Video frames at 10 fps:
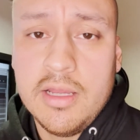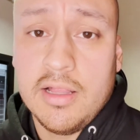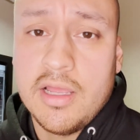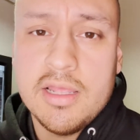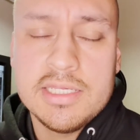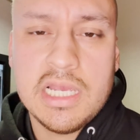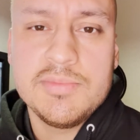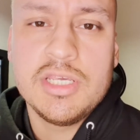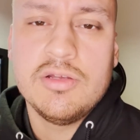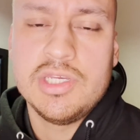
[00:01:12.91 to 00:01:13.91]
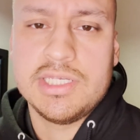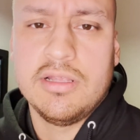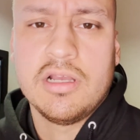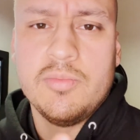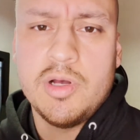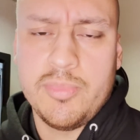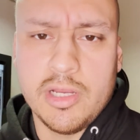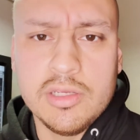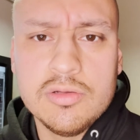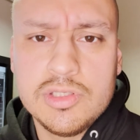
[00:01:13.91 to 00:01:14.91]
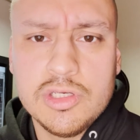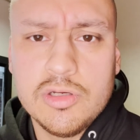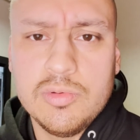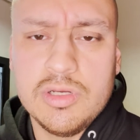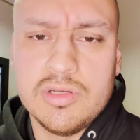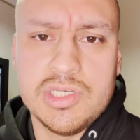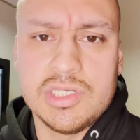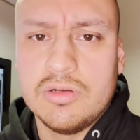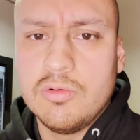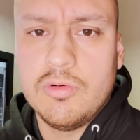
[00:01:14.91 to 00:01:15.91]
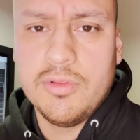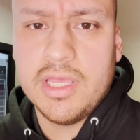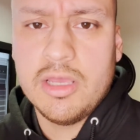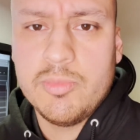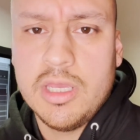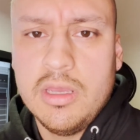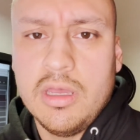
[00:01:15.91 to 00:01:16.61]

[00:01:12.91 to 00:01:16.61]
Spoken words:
a lot of the times you can just look them up on YouTube, you can just Google them.